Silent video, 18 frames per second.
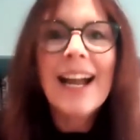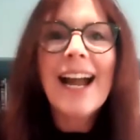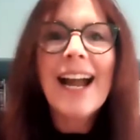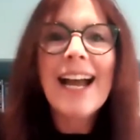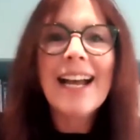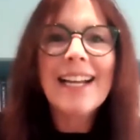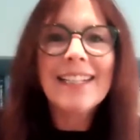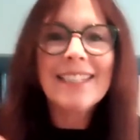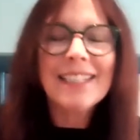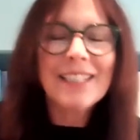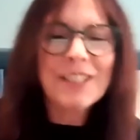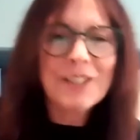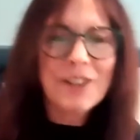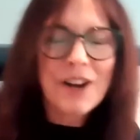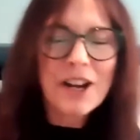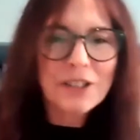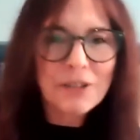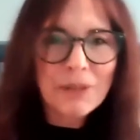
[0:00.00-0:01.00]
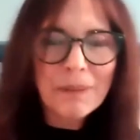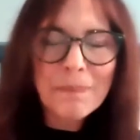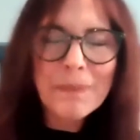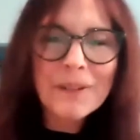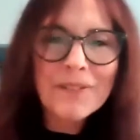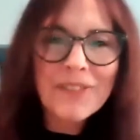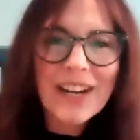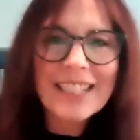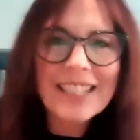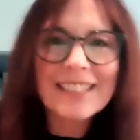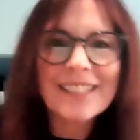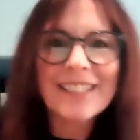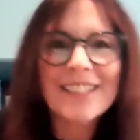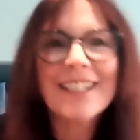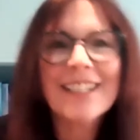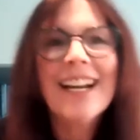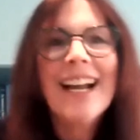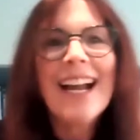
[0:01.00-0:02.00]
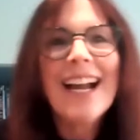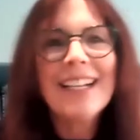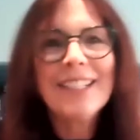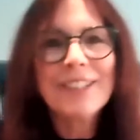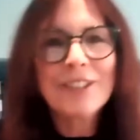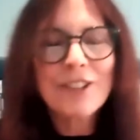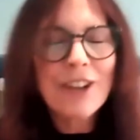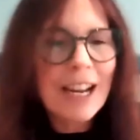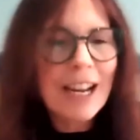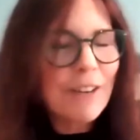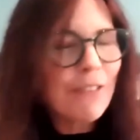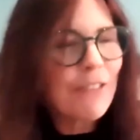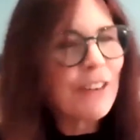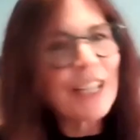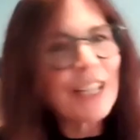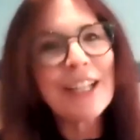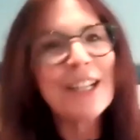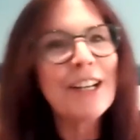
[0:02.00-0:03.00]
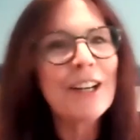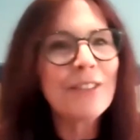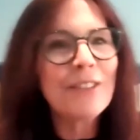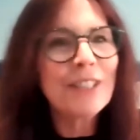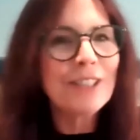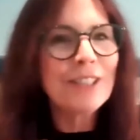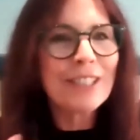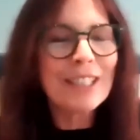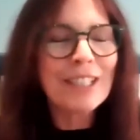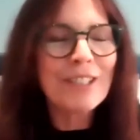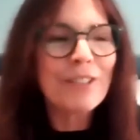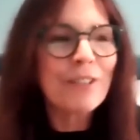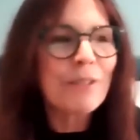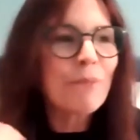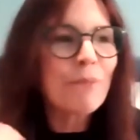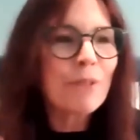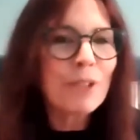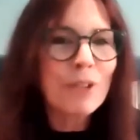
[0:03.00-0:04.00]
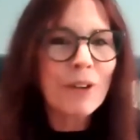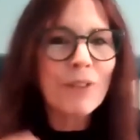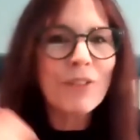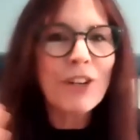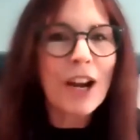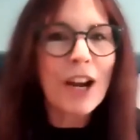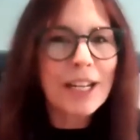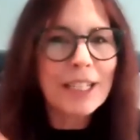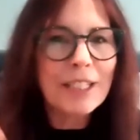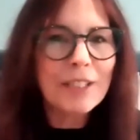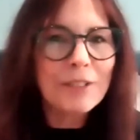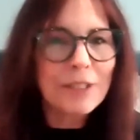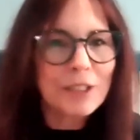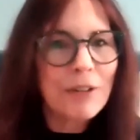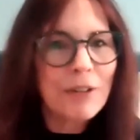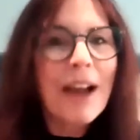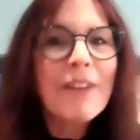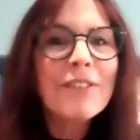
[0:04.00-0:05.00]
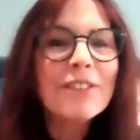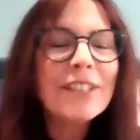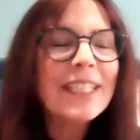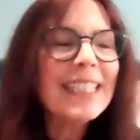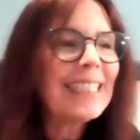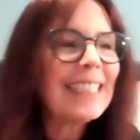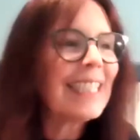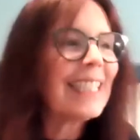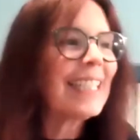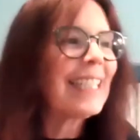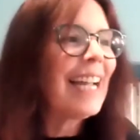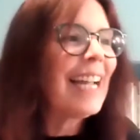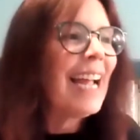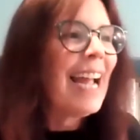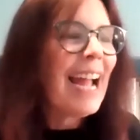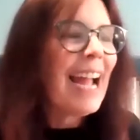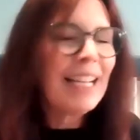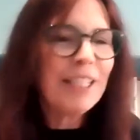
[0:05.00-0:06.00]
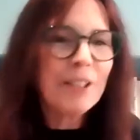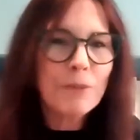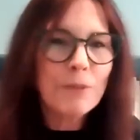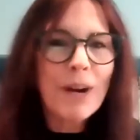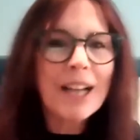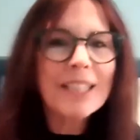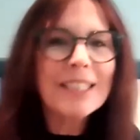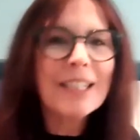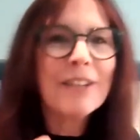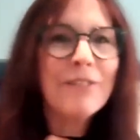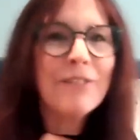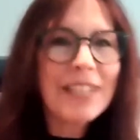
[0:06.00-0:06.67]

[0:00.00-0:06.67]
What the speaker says: And you're on TripAdvisor and you're trying to figure, you're sort of talking to a travel agent and you're watching